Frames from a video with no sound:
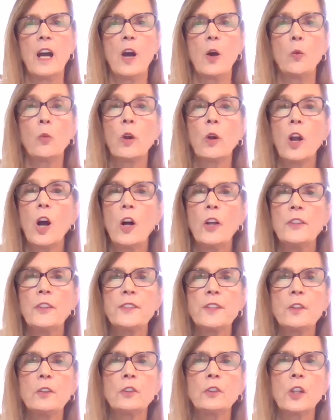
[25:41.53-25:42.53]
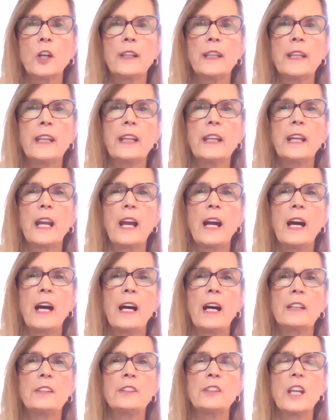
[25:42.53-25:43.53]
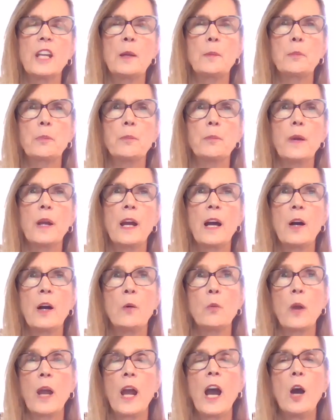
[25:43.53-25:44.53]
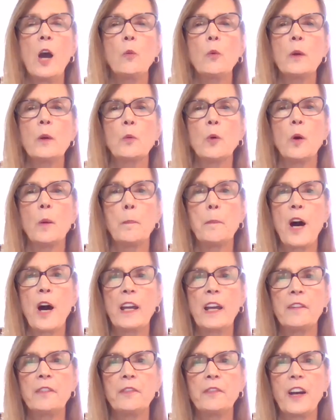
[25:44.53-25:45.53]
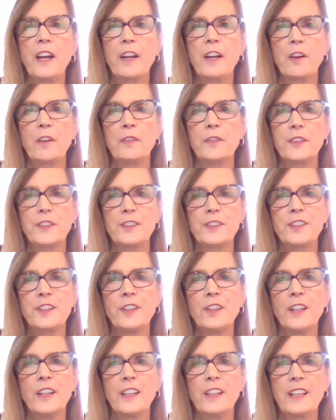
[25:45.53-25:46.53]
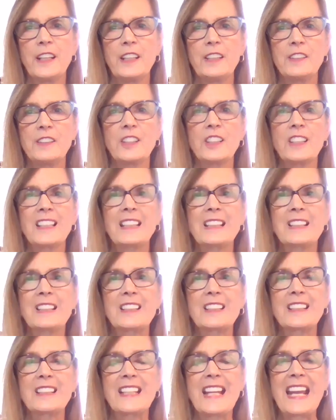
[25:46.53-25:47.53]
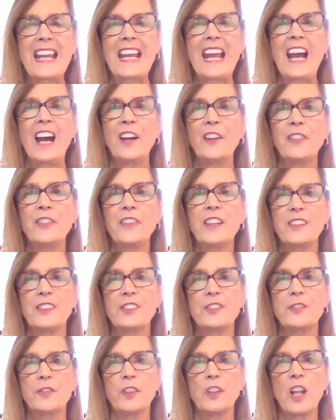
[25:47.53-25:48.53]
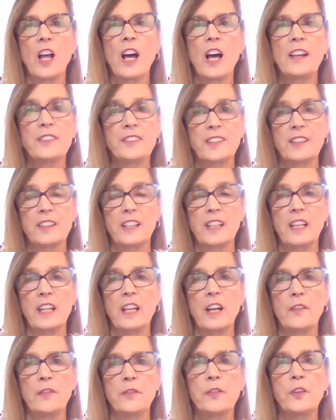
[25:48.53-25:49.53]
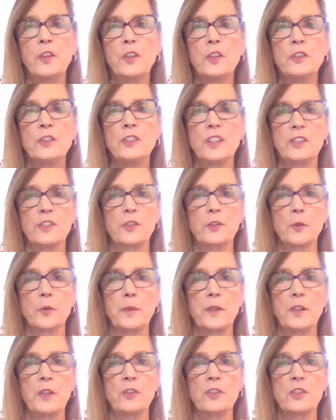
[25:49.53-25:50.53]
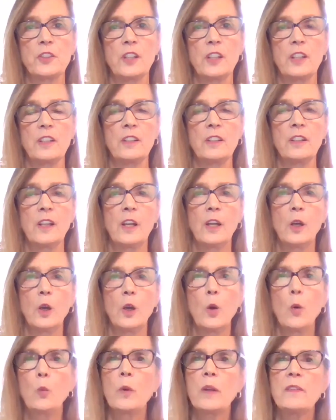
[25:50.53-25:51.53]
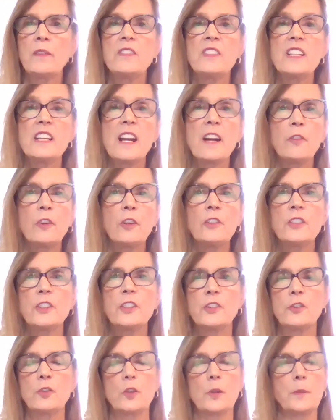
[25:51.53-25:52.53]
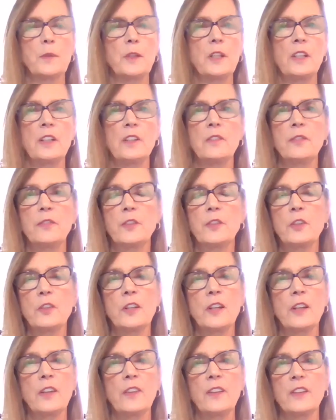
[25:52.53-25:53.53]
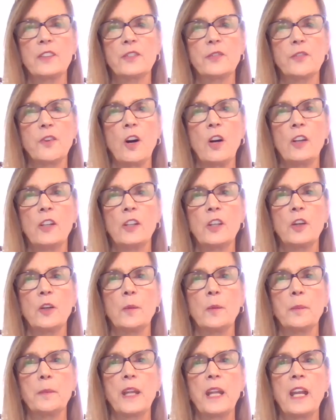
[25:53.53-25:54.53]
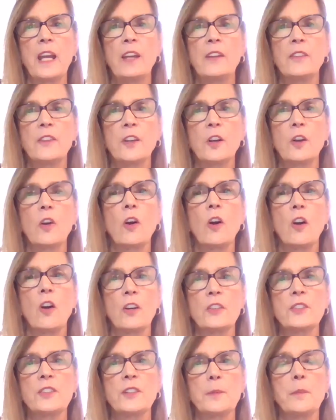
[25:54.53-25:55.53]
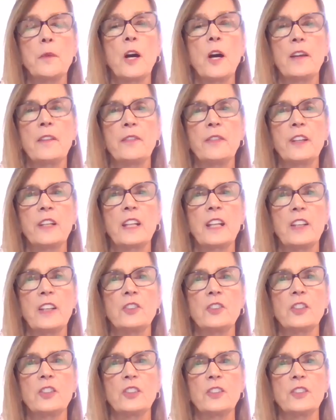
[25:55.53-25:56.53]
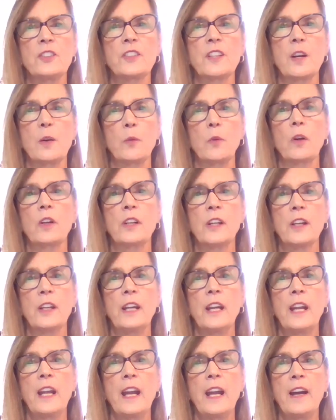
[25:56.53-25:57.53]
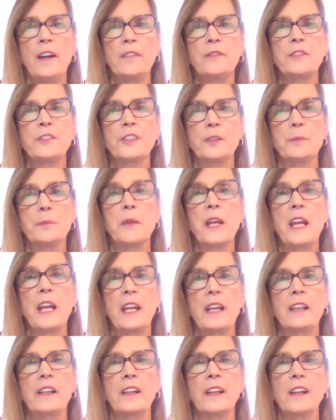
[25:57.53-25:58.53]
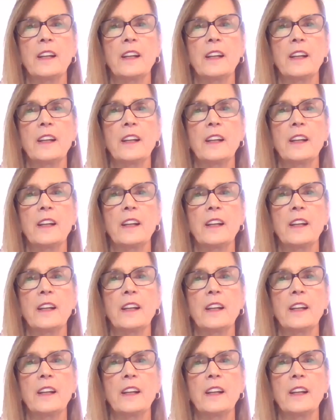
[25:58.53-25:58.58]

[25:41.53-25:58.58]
We're also looking at how we will modify our facility to stay at this velocity of food distribution. We've never distributed food at this volume, and there are some modifications that we're going to have to make.